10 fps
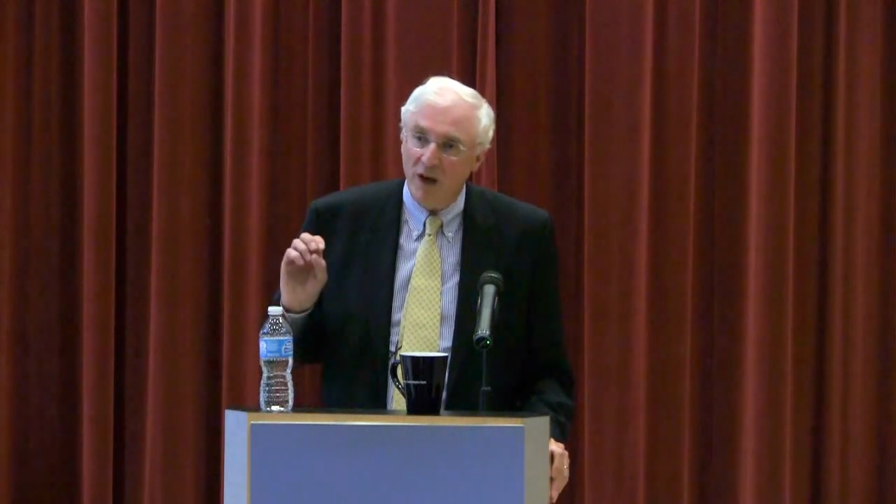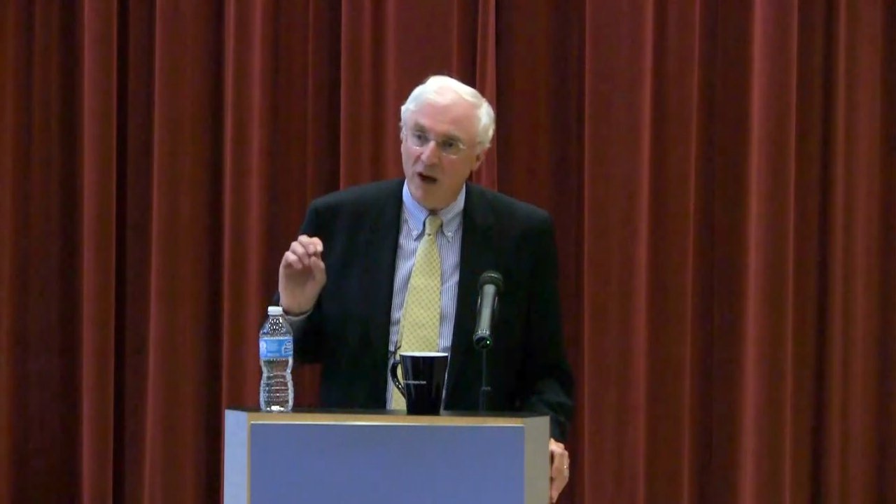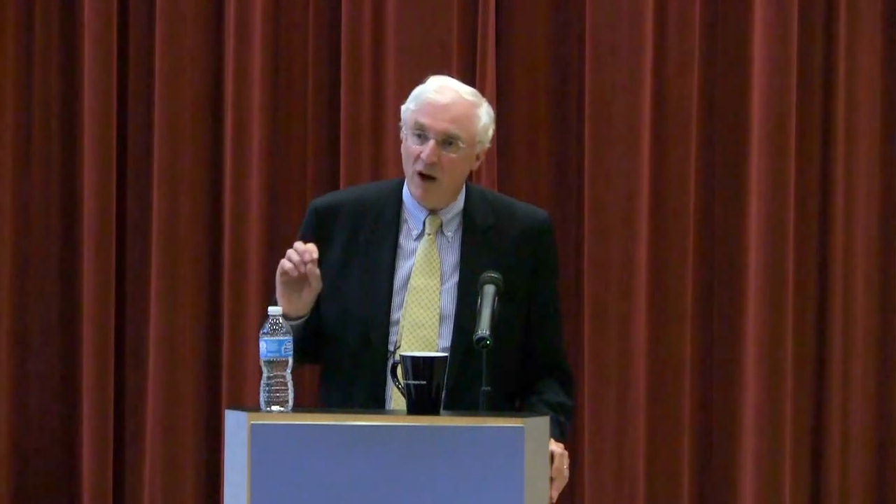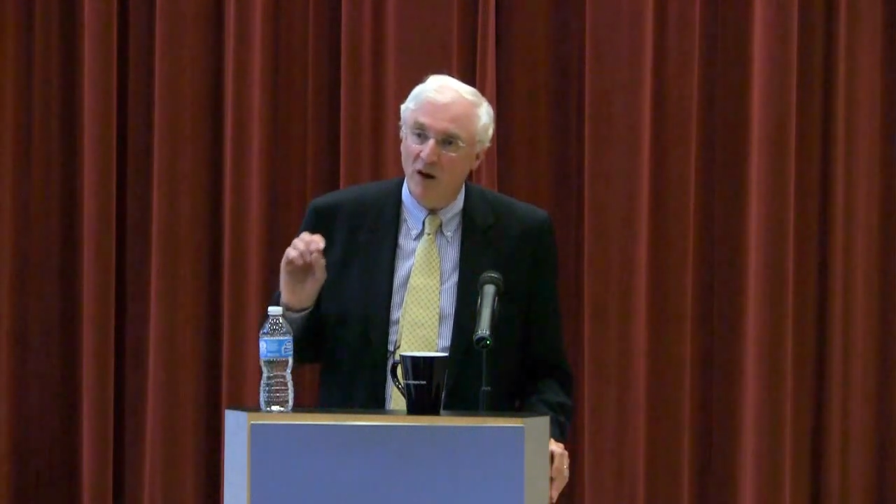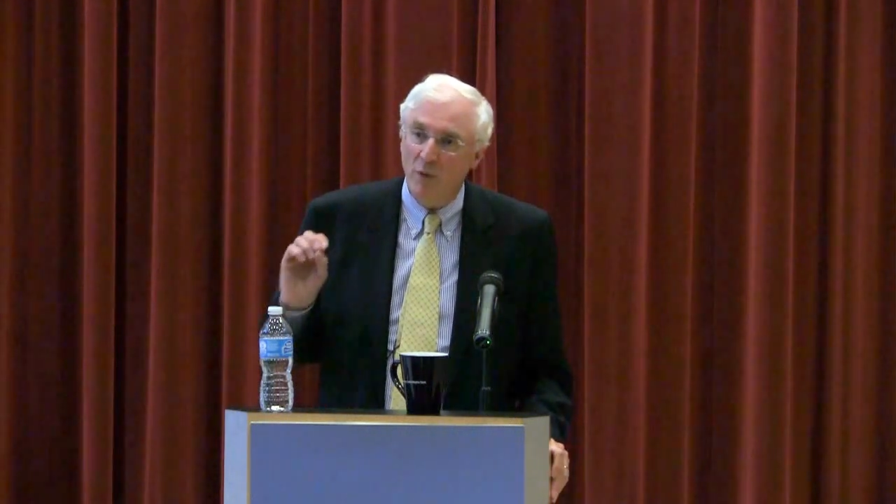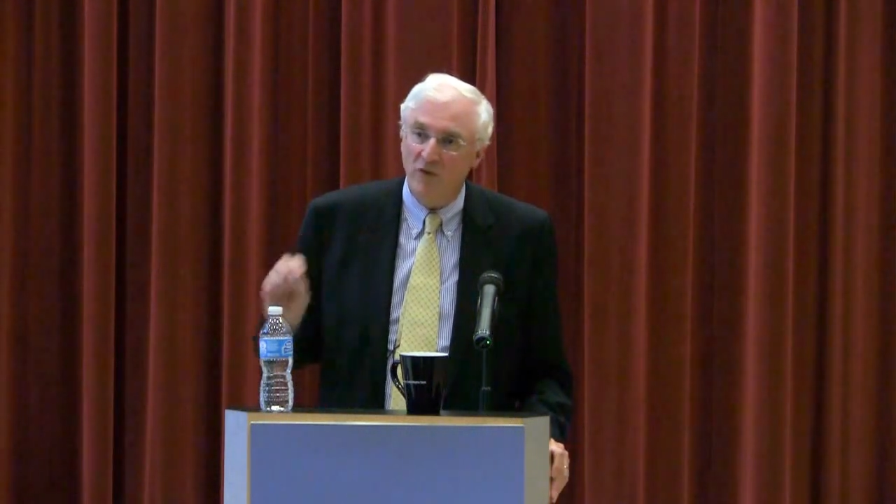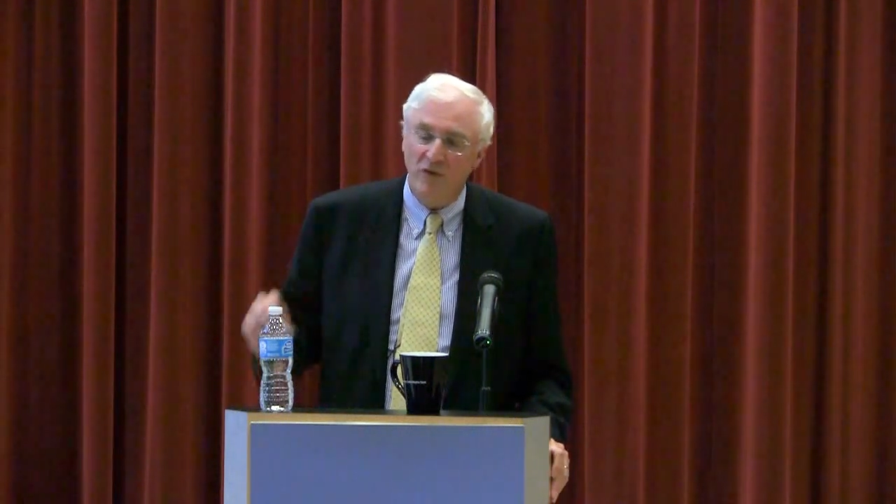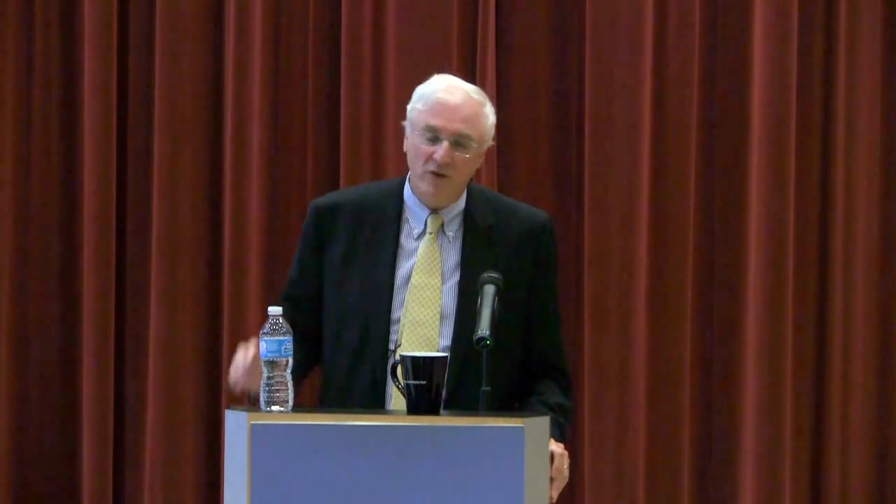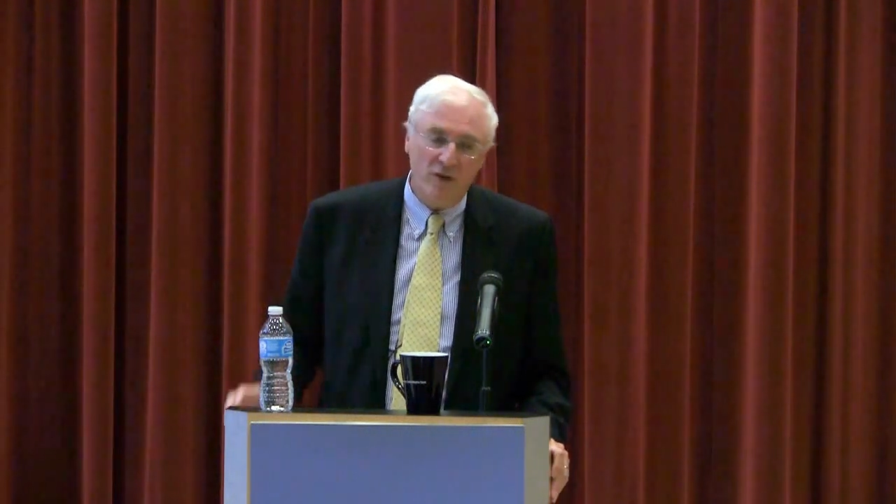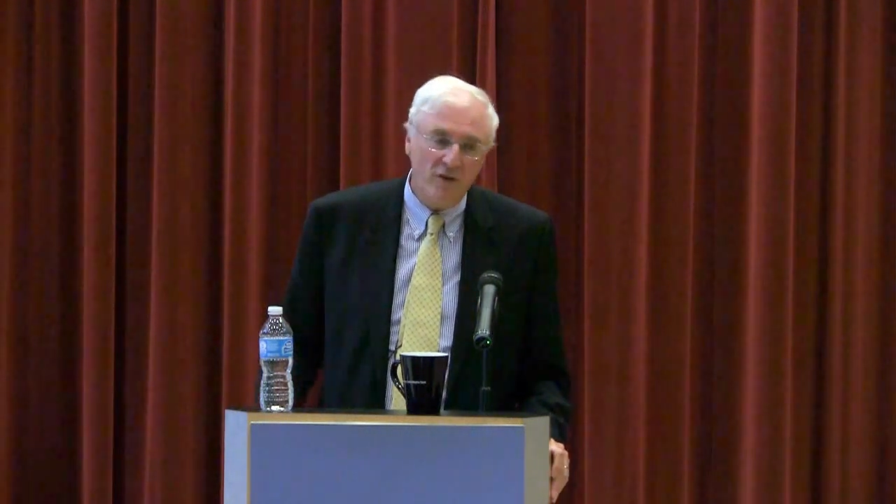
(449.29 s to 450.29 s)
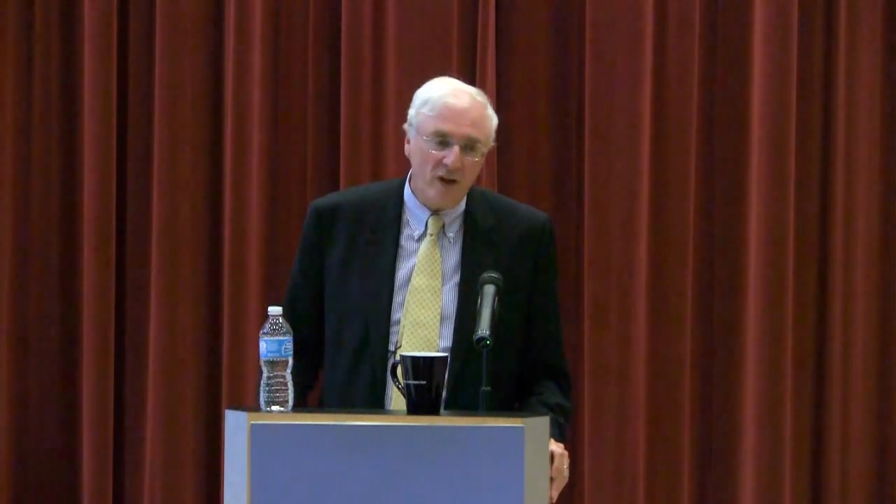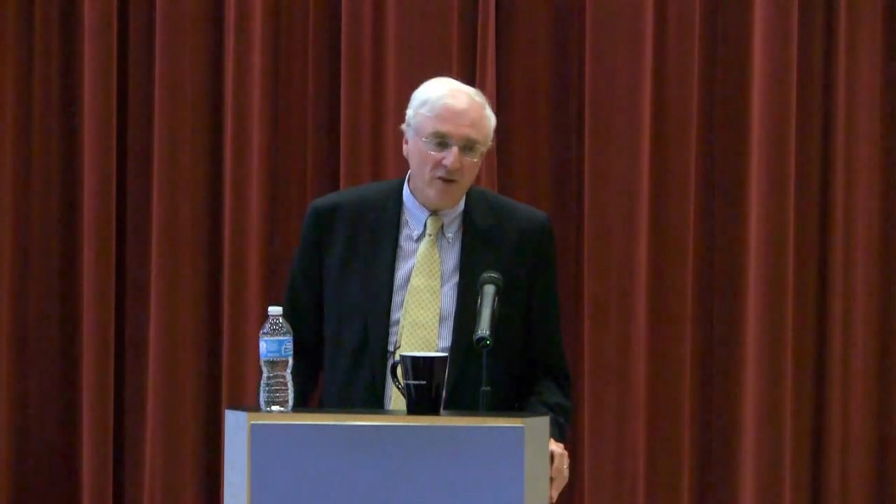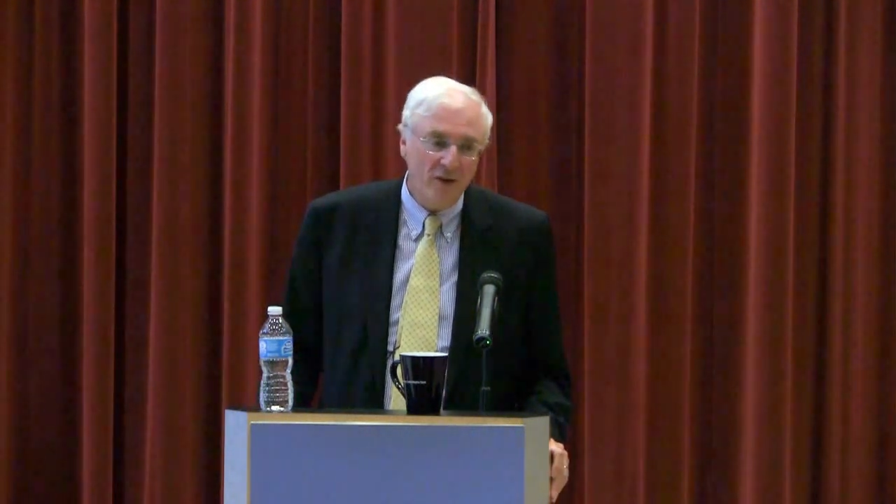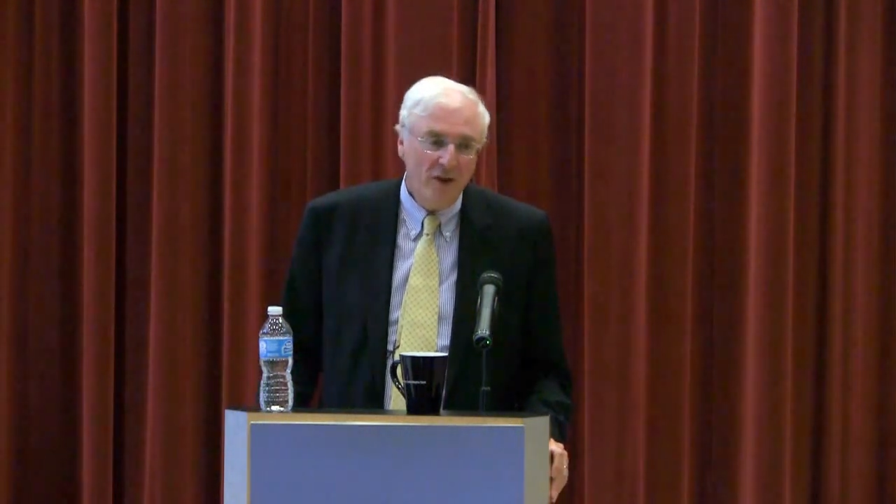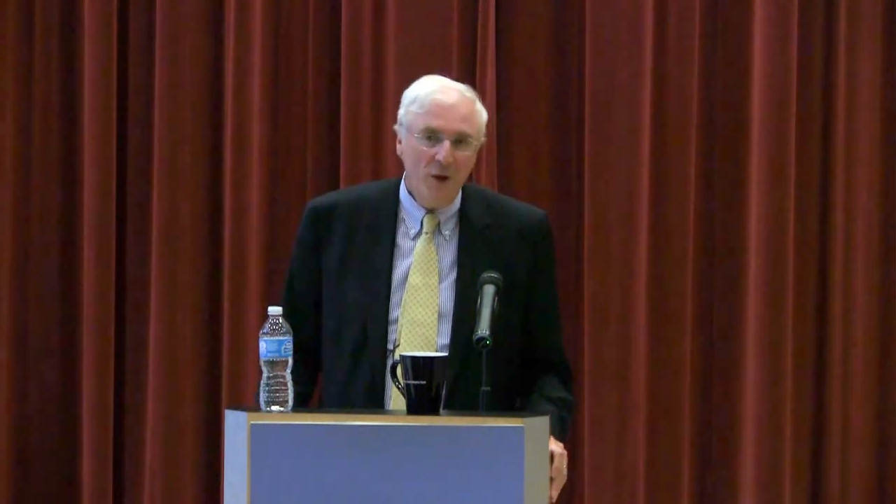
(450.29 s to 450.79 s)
why Ireland was a success,